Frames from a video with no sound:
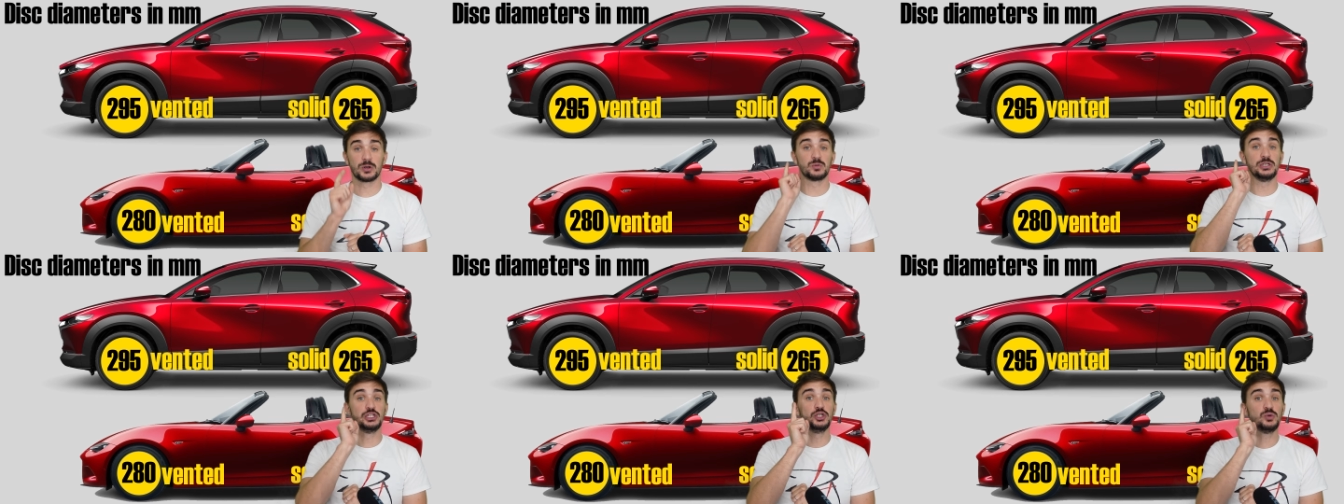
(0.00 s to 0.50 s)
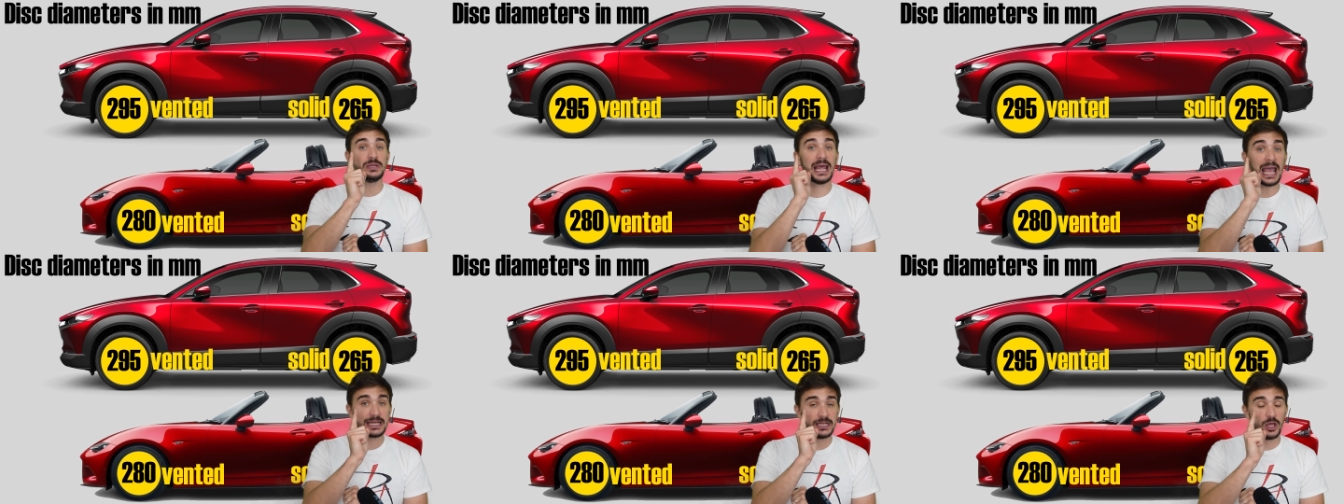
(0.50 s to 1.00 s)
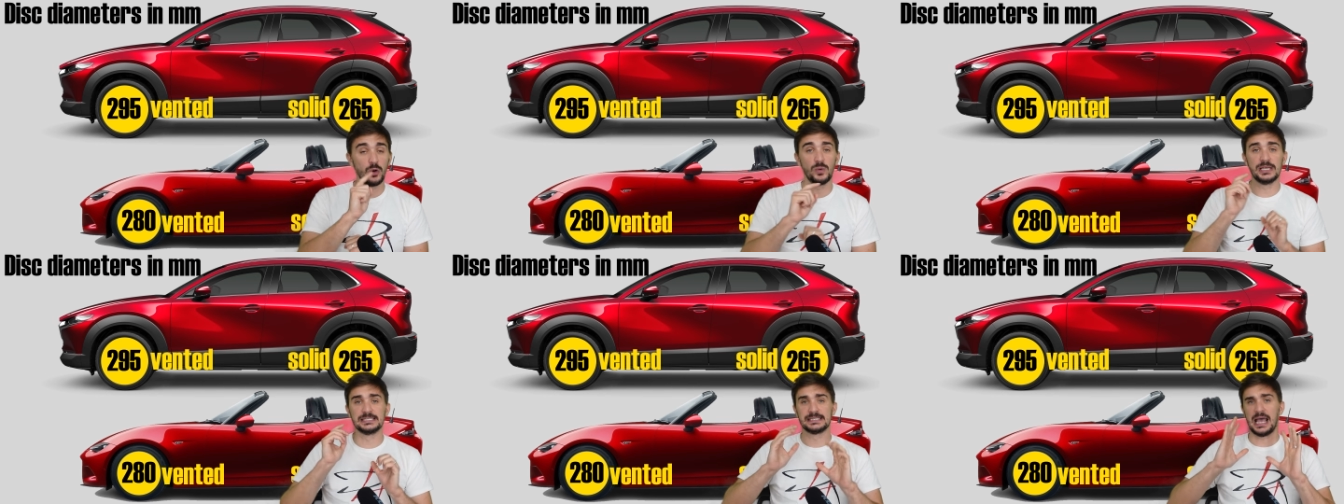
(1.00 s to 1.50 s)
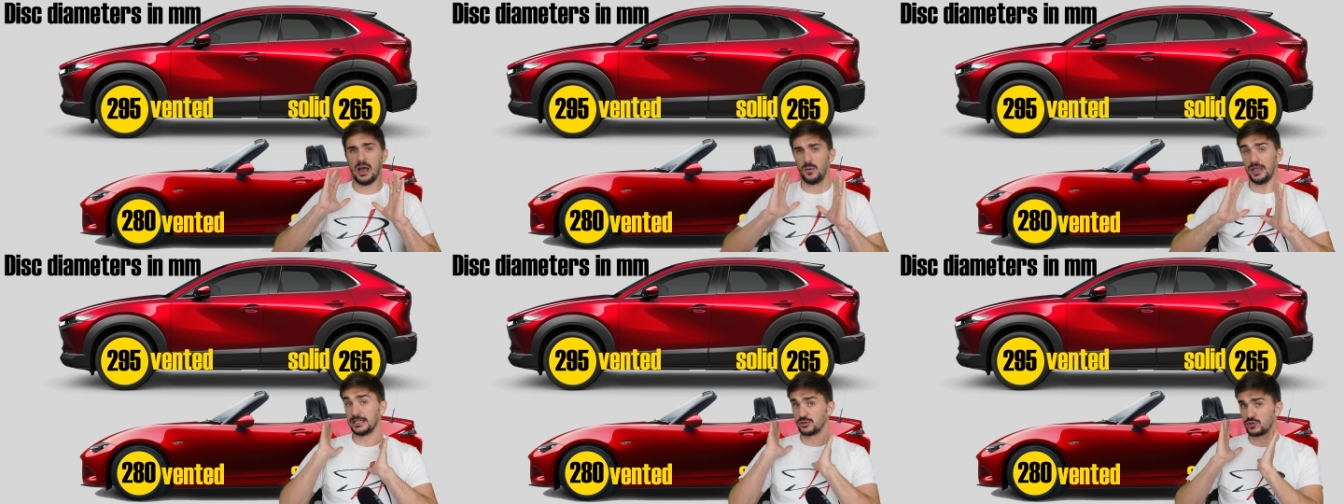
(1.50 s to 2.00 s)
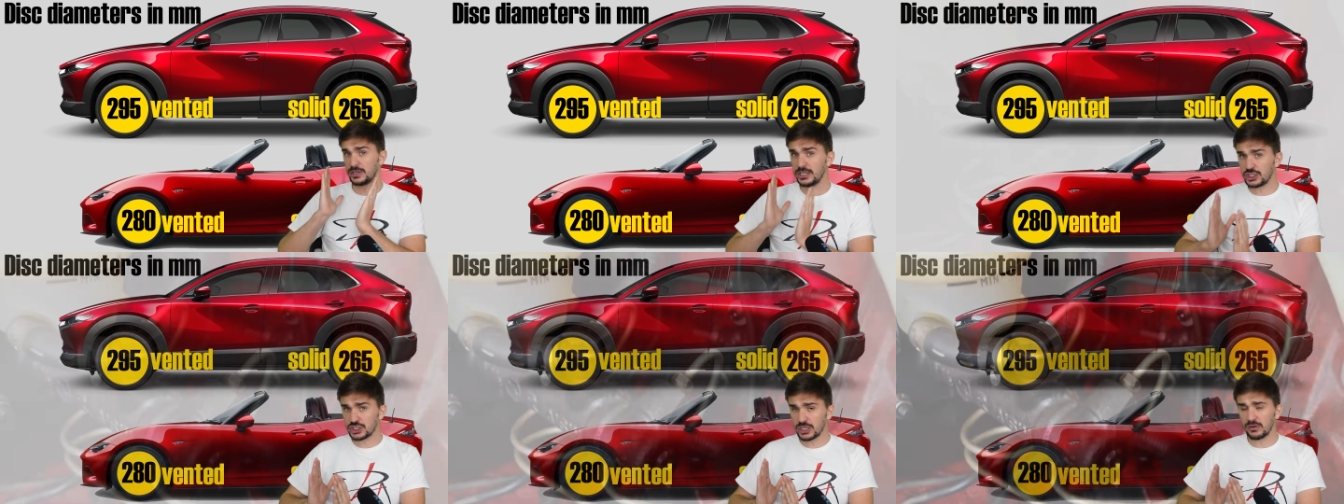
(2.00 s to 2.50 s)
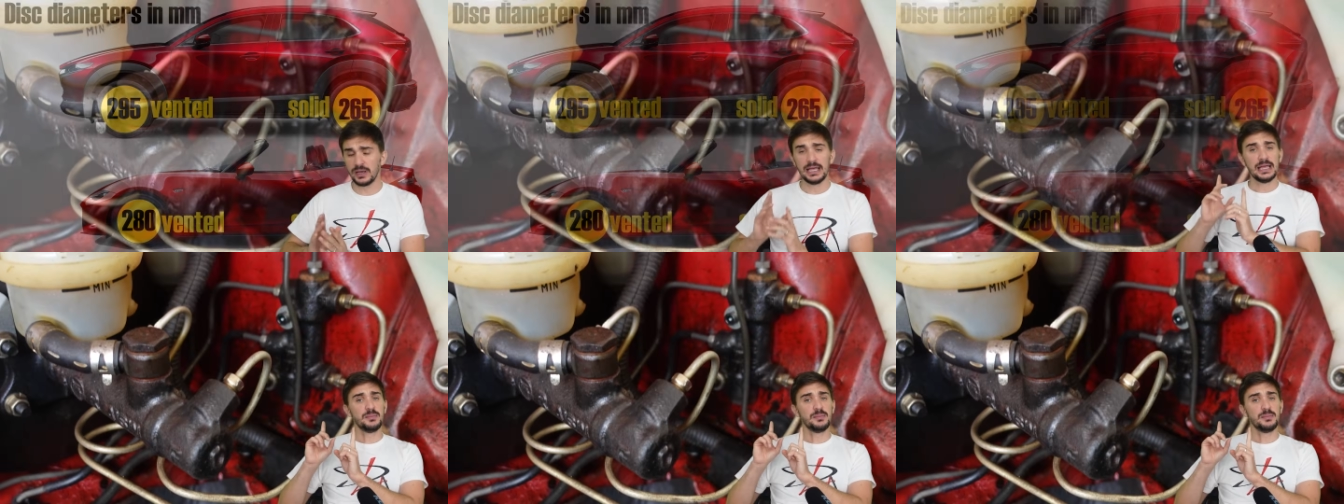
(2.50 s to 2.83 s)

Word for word: What we do not know is how a traditional,